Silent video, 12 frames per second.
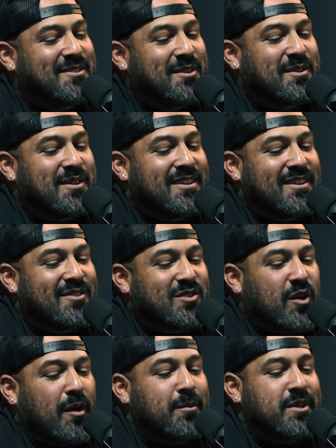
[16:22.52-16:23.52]
Dude,
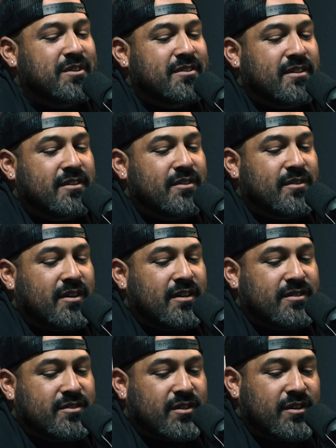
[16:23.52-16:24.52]
so how many years did
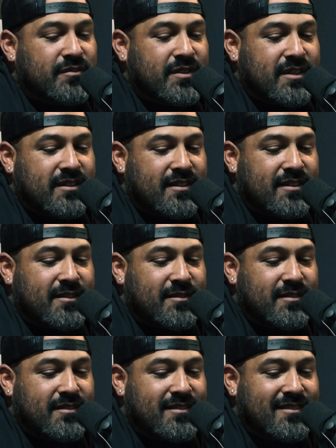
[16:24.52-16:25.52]
you serve in
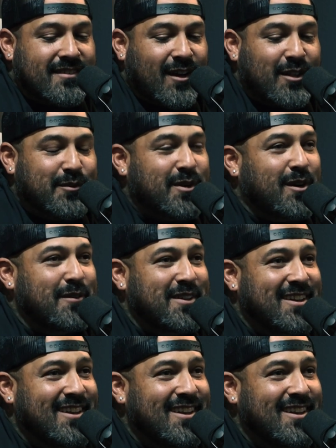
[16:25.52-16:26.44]
the Hollywood Army?